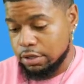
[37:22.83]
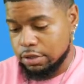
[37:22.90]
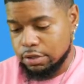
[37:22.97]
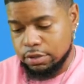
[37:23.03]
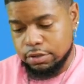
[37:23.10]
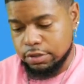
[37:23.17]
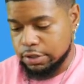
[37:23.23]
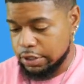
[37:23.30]

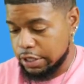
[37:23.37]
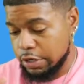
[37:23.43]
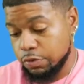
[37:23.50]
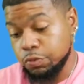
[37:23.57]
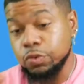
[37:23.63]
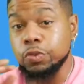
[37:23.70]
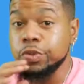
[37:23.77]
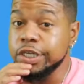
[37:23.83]

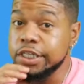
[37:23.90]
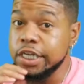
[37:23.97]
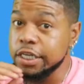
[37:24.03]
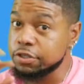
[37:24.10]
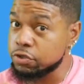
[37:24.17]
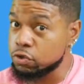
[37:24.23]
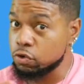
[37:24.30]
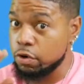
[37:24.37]
We did the
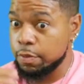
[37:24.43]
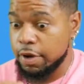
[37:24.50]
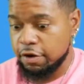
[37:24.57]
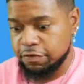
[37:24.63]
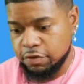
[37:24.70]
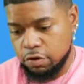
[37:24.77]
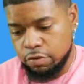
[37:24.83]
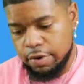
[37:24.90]
story about
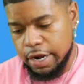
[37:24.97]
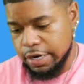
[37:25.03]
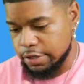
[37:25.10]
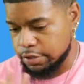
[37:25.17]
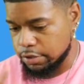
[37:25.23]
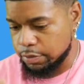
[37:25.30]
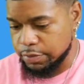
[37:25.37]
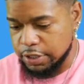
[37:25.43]
Flo Rida, so
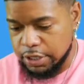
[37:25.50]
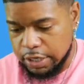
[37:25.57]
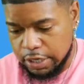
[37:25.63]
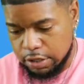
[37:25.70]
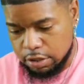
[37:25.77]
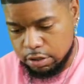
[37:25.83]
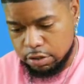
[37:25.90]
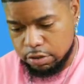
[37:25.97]
I'm gonna leave that
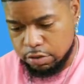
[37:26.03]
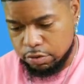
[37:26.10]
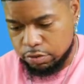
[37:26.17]
alone.